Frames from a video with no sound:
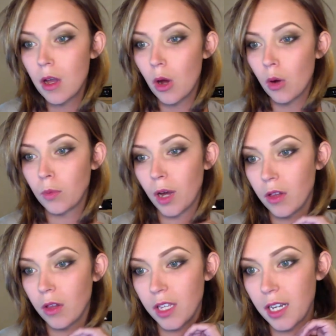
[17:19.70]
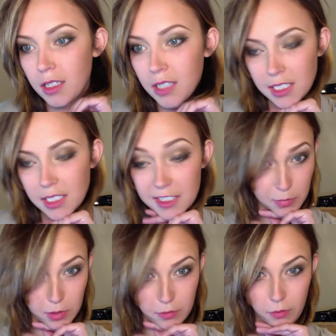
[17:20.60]
Well, then let us
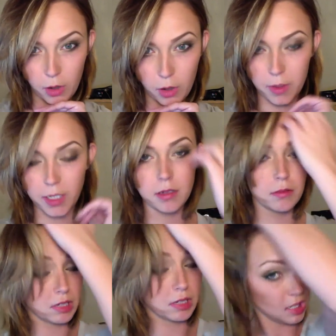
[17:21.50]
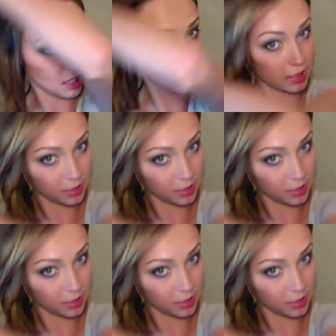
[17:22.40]
move forward. Oh, good.